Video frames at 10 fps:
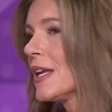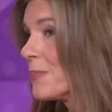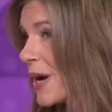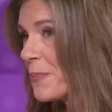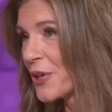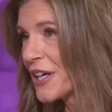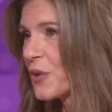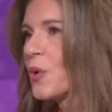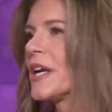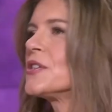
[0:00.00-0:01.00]
in my book,
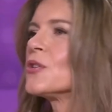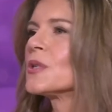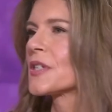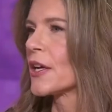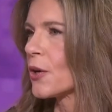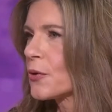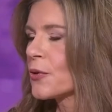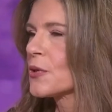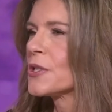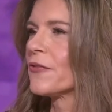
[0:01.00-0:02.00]
what I do is I go
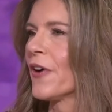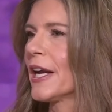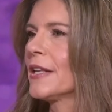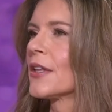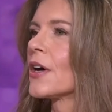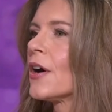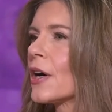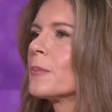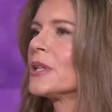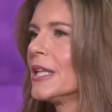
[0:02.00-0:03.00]
through defining the
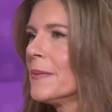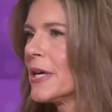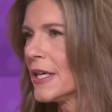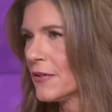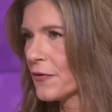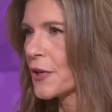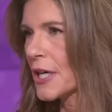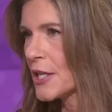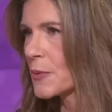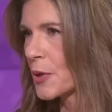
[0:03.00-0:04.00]
carb limit for
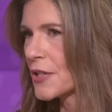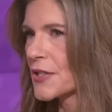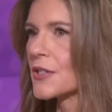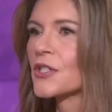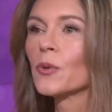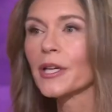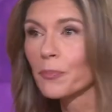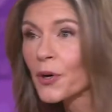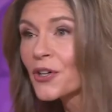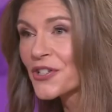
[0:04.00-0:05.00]
each oh. person so we
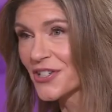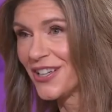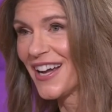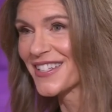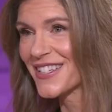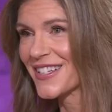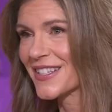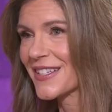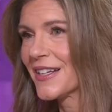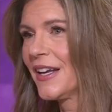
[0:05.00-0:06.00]
can personalize
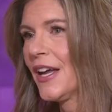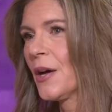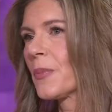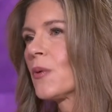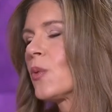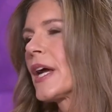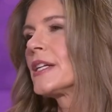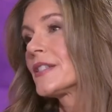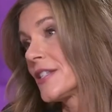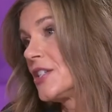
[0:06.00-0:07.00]
this. But what
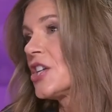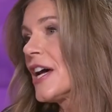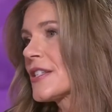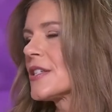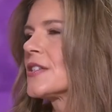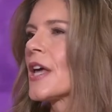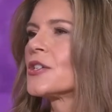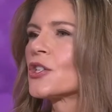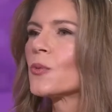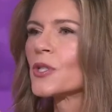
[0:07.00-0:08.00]
I suggest is
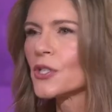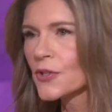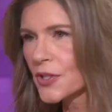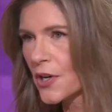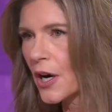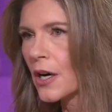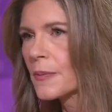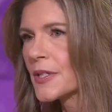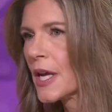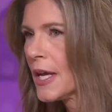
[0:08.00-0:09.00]
that you reduce
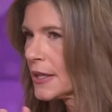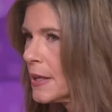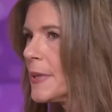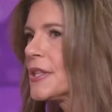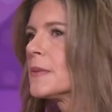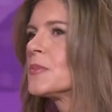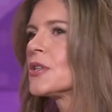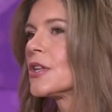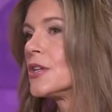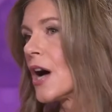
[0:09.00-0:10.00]
carbs, limit them
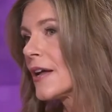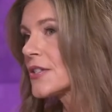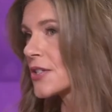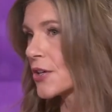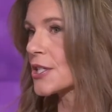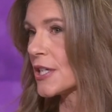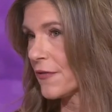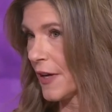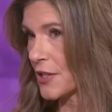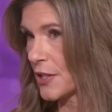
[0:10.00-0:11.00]
to the non starchy
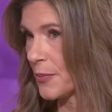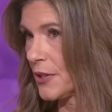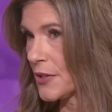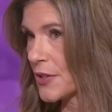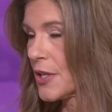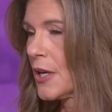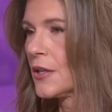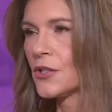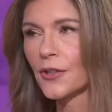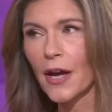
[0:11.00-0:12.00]
vegetables
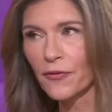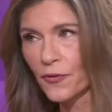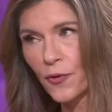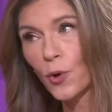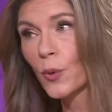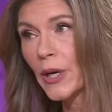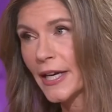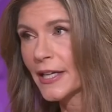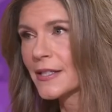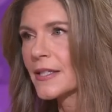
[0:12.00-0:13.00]
do that for four
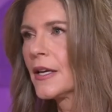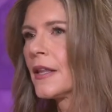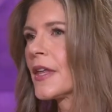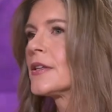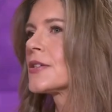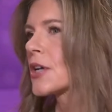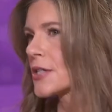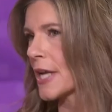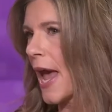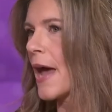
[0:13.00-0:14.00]
weeks. Yeah. Then
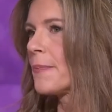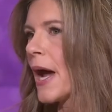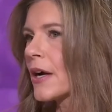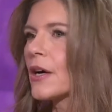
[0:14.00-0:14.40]
start to add back